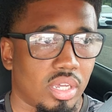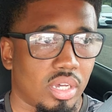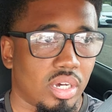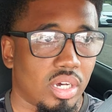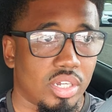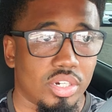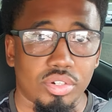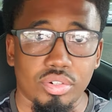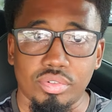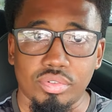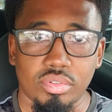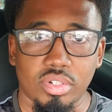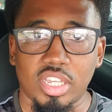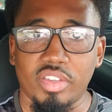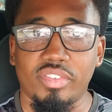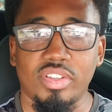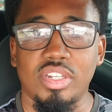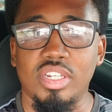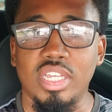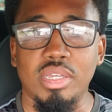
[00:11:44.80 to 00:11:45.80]
under
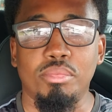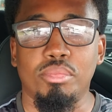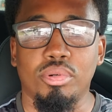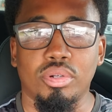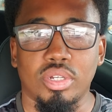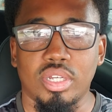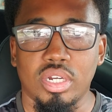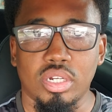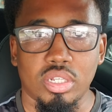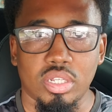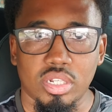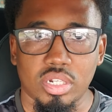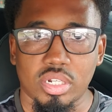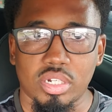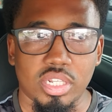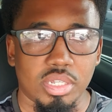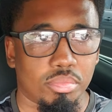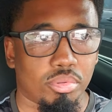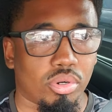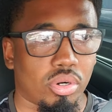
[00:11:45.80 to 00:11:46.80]
even deeper in, in a
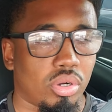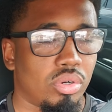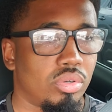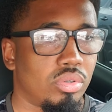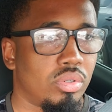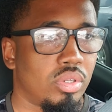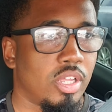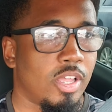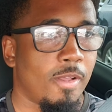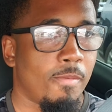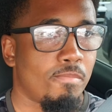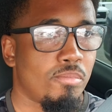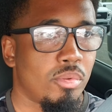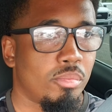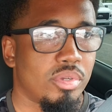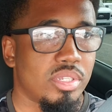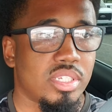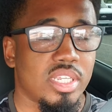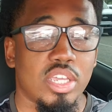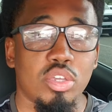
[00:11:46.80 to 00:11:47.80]
deeper hole.
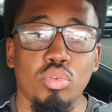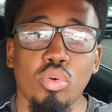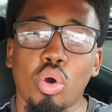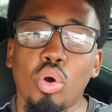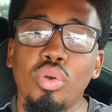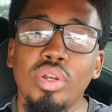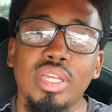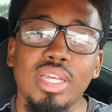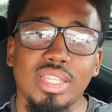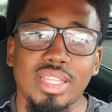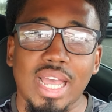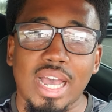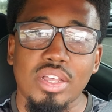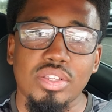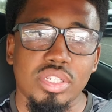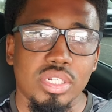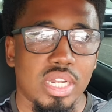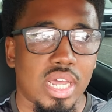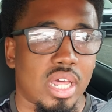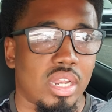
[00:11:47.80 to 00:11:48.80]
But say you only a
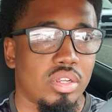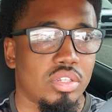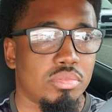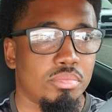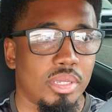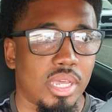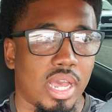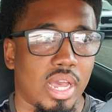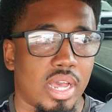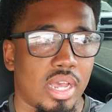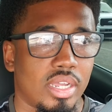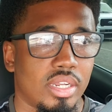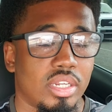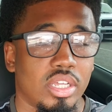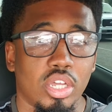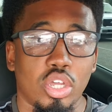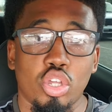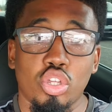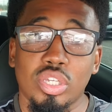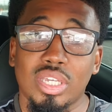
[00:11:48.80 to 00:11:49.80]
thousand dollars behind.
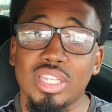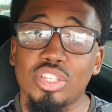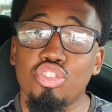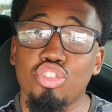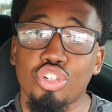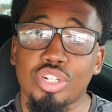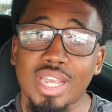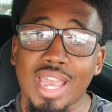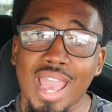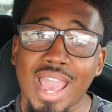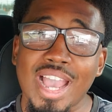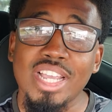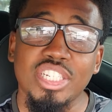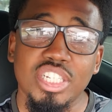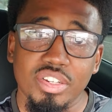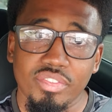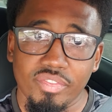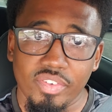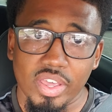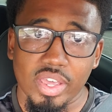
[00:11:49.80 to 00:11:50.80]
Get your
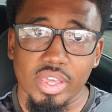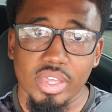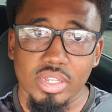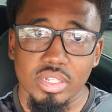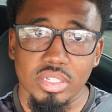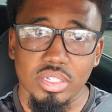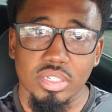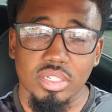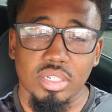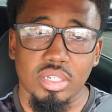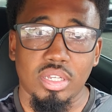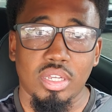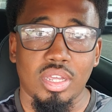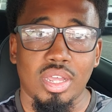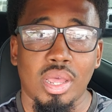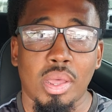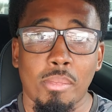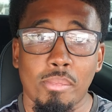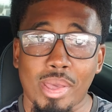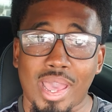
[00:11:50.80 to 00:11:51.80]
cash advance,
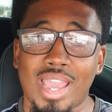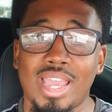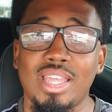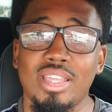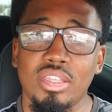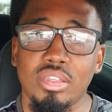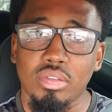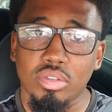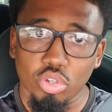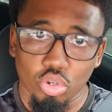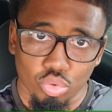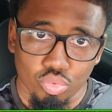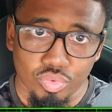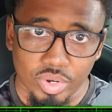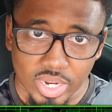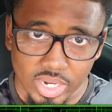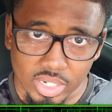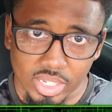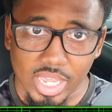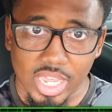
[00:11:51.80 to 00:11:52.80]
pay your
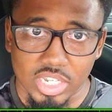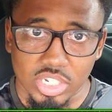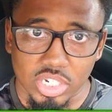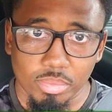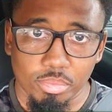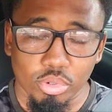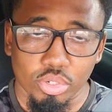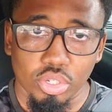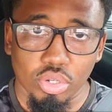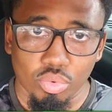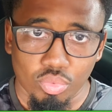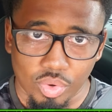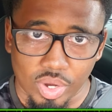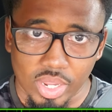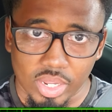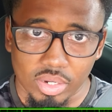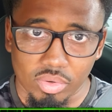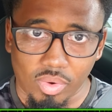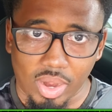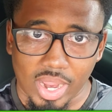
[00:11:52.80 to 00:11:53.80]
rent, catch up on your
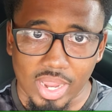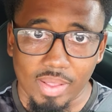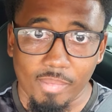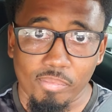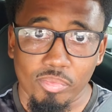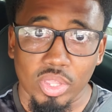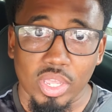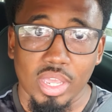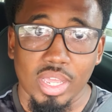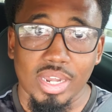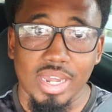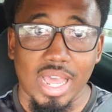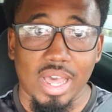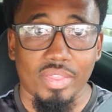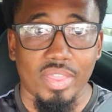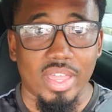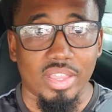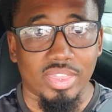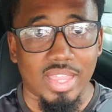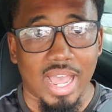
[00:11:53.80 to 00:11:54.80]
rent, right?
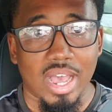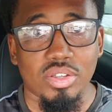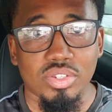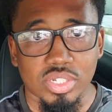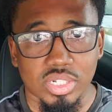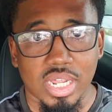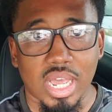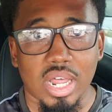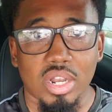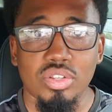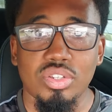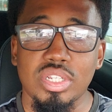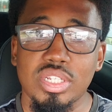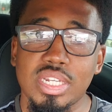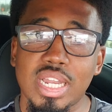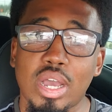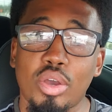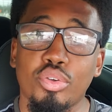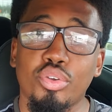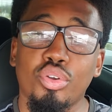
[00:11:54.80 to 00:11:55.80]
Now that $1,000
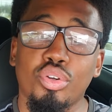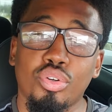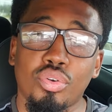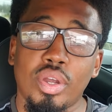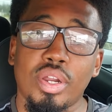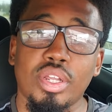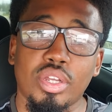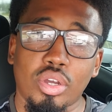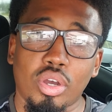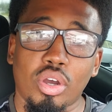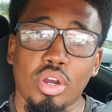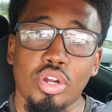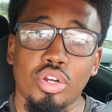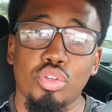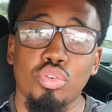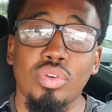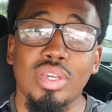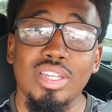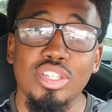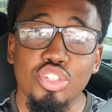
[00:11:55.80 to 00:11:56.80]
is now on your credit
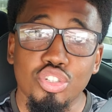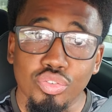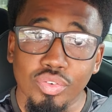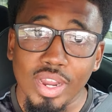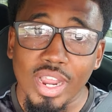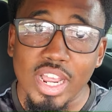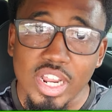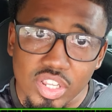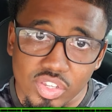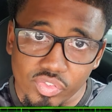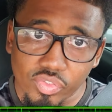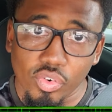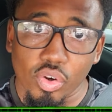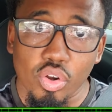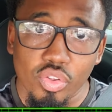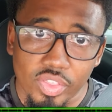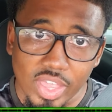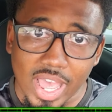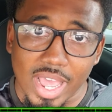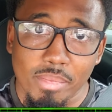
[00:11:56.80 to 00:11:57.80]
card, you can
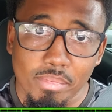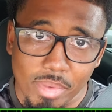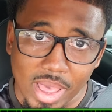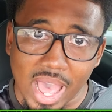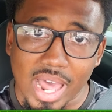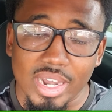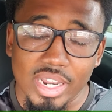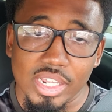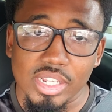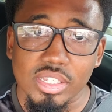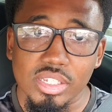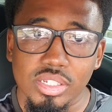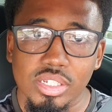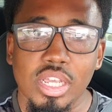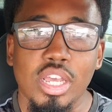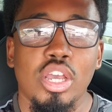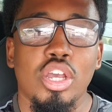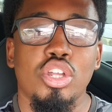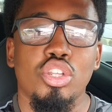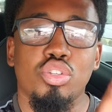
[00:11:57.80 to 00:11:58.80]
transfer that balance
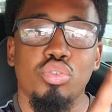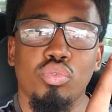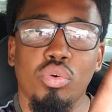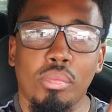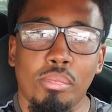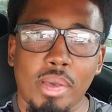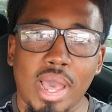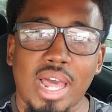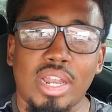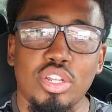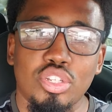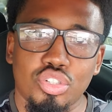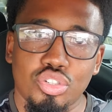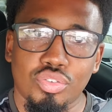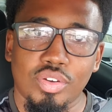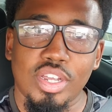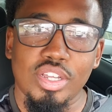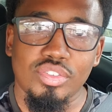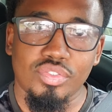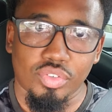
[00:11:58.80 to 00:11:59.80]
to a balance
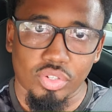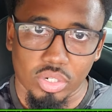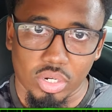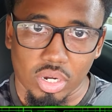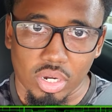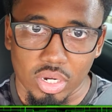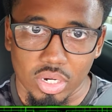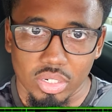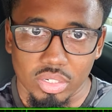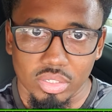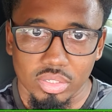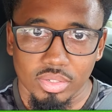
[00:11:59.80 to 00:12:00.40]
transfer card